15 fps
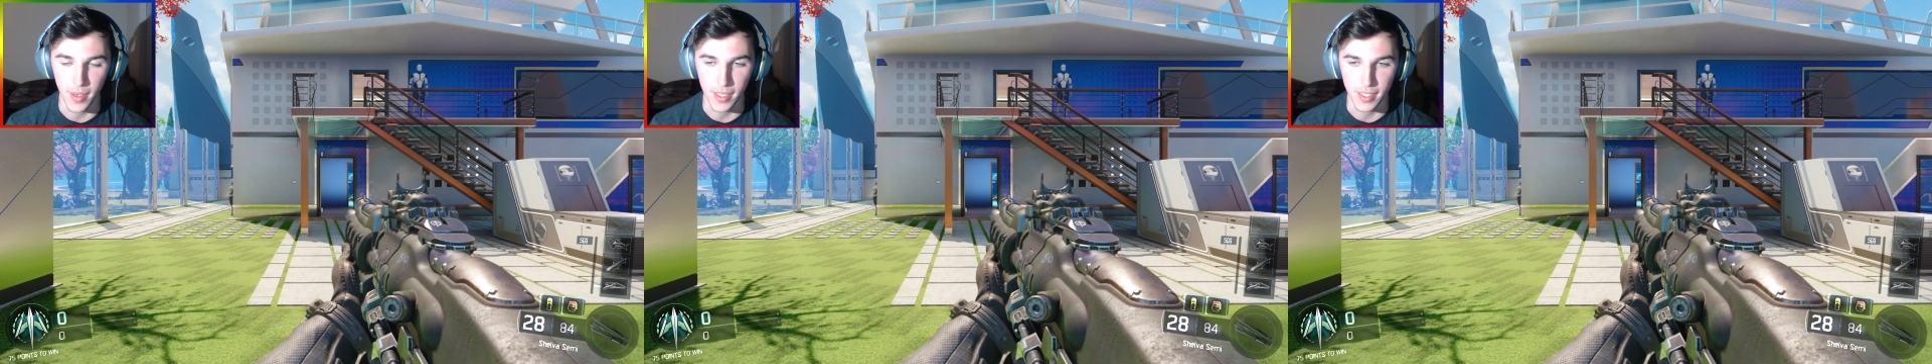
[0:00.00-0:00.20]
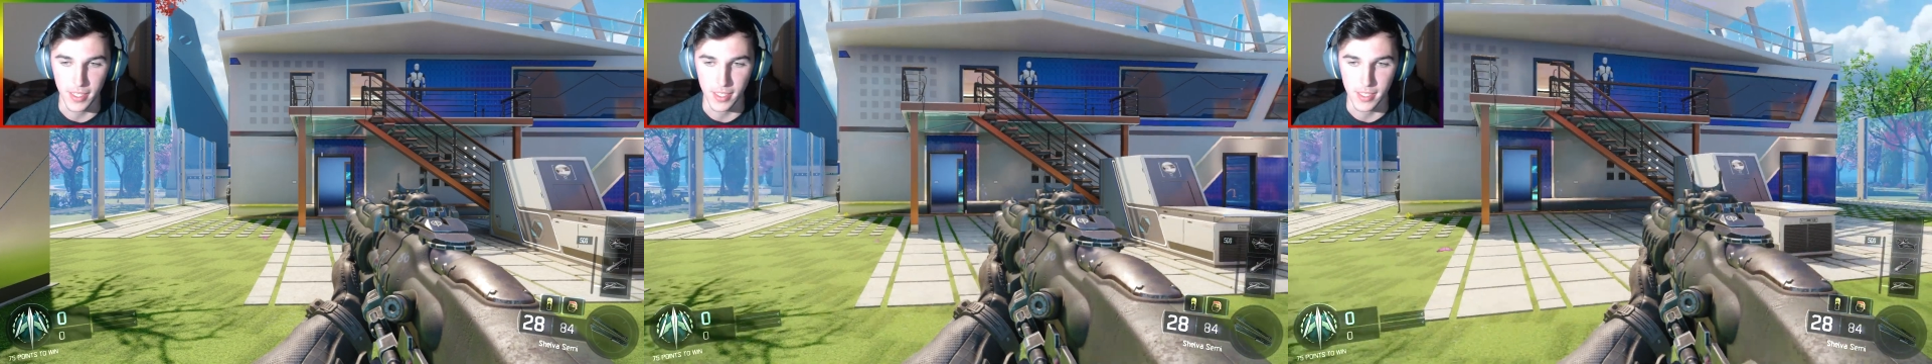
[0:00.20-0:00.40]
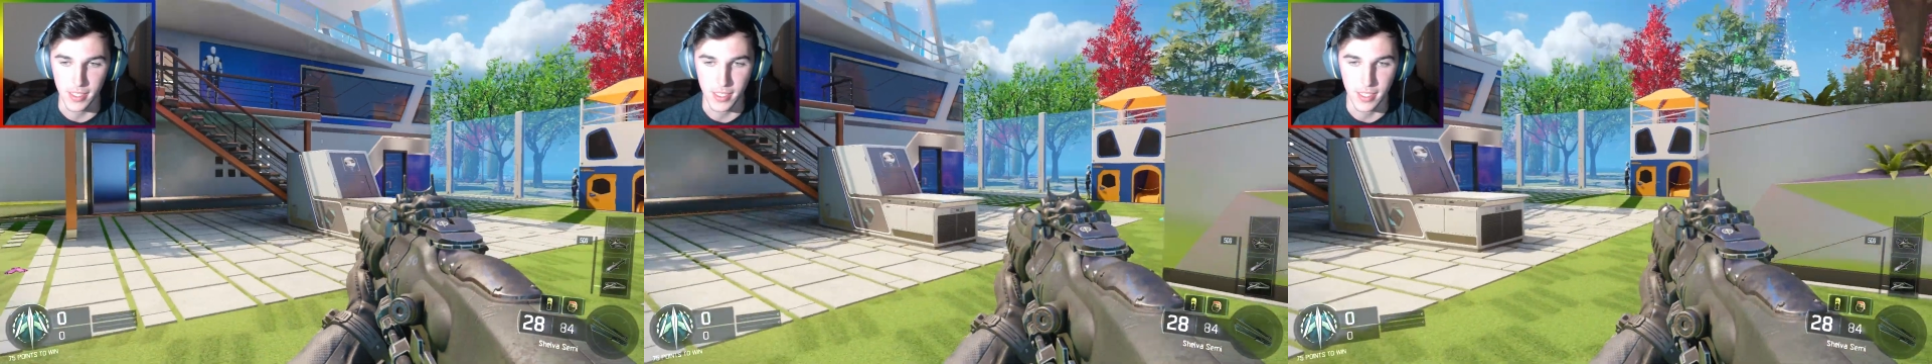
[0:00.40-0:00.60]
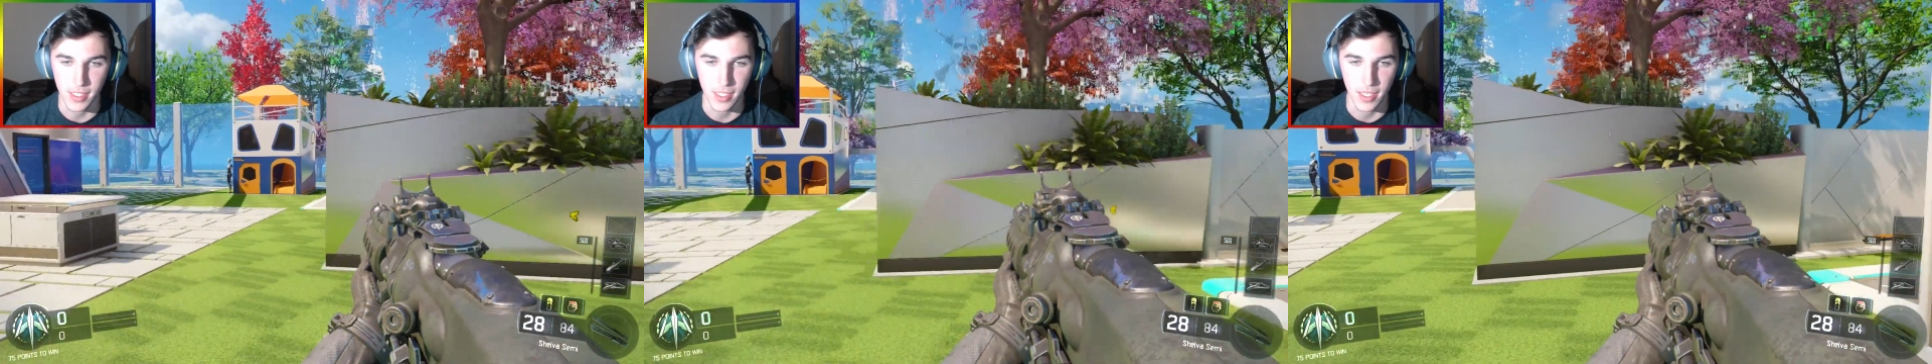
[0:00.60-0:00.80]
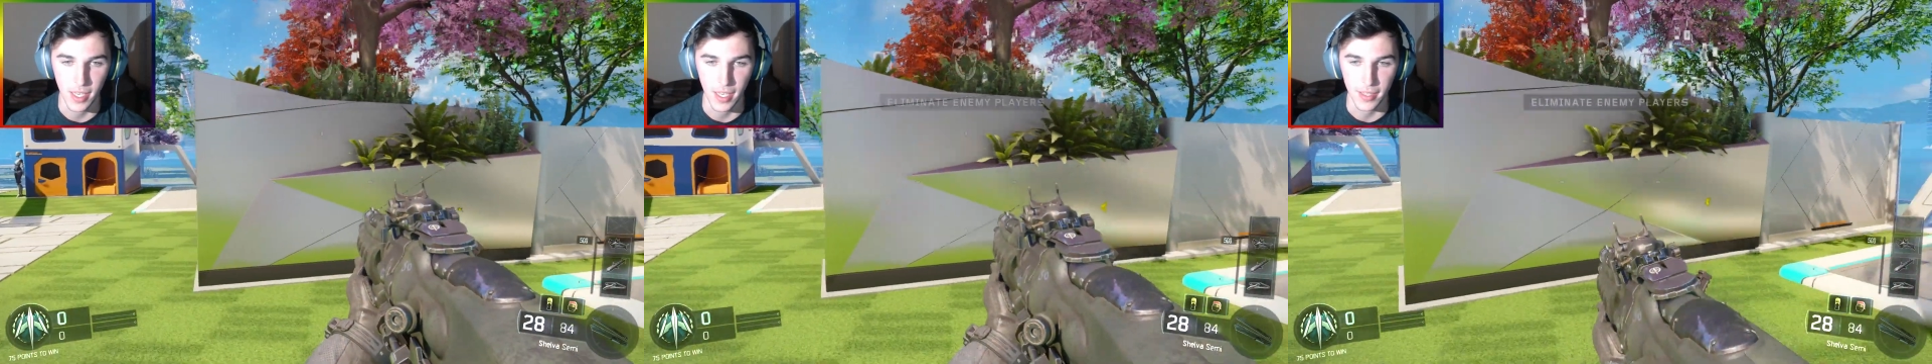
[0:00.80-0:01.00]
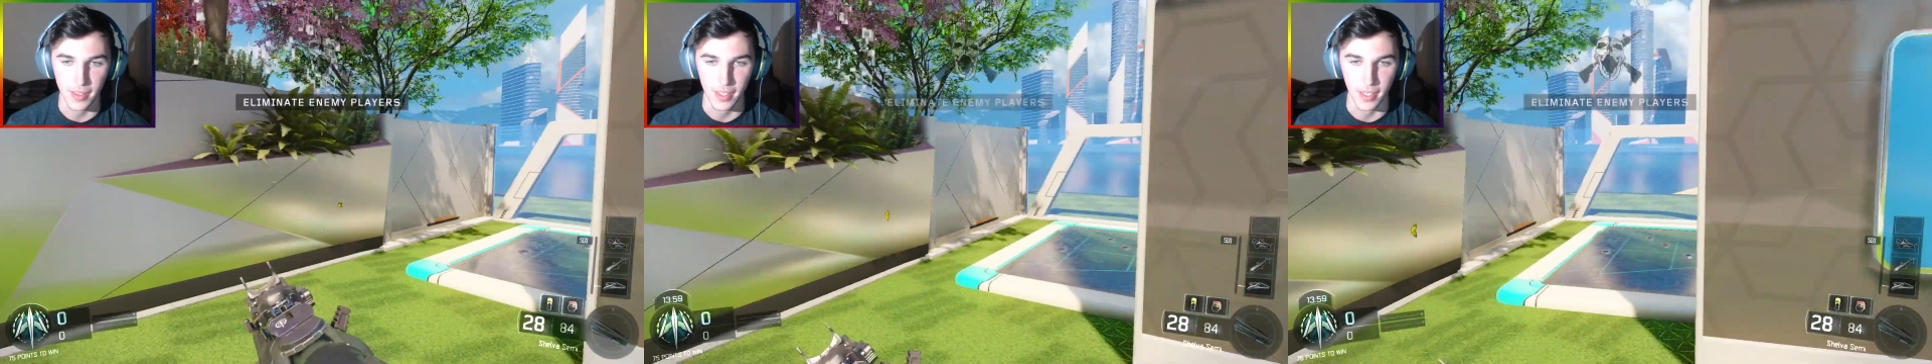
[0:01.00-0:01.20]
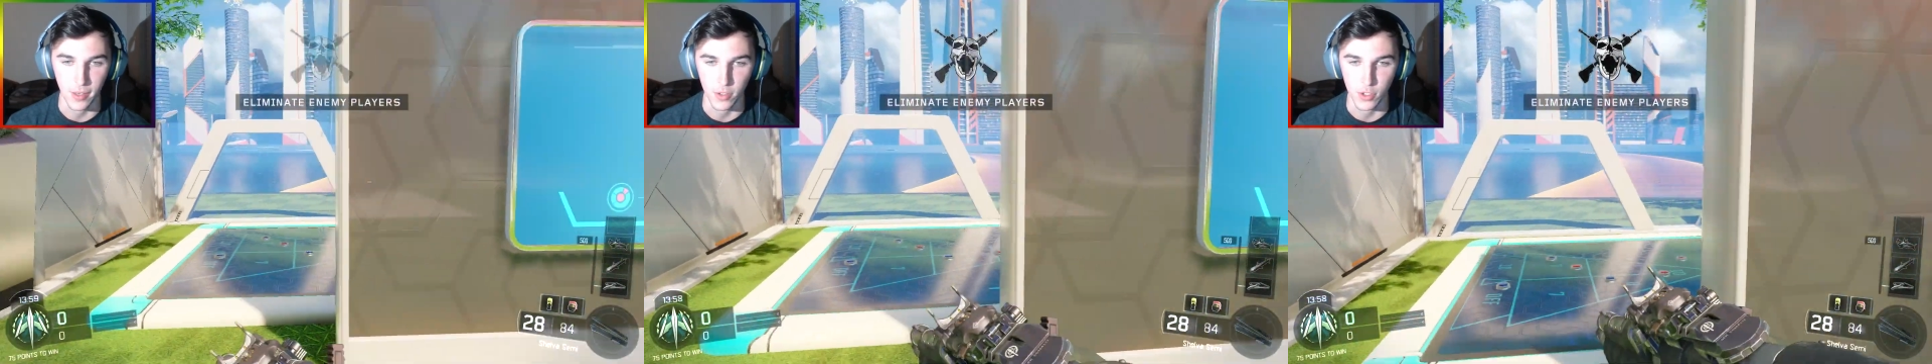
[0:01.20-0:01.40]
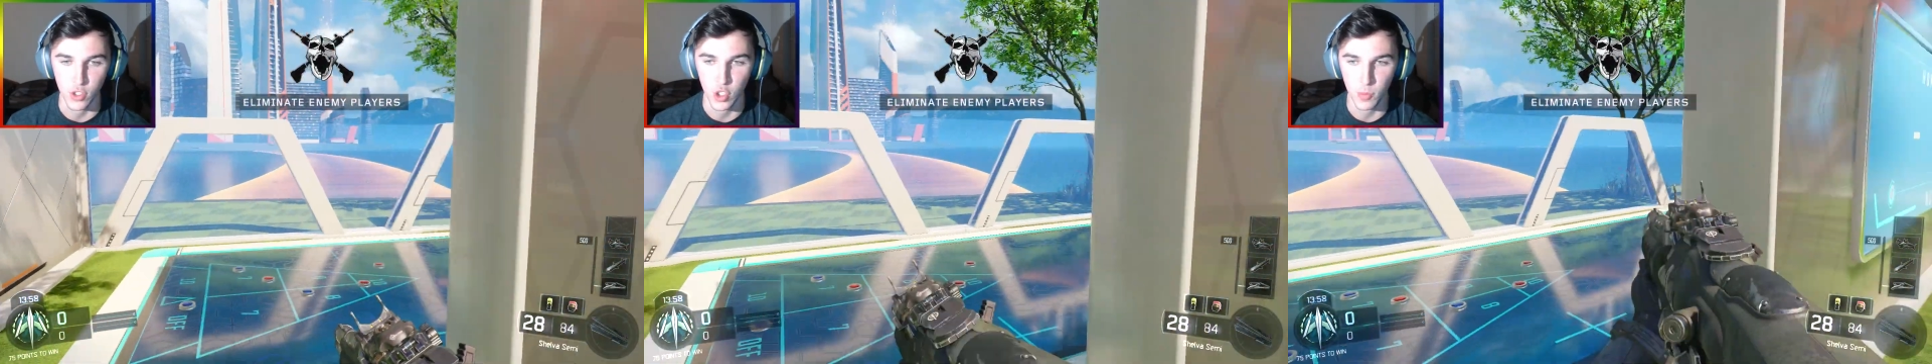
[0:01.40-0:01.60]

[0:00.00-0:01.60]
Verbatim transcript: of the mannequins. And then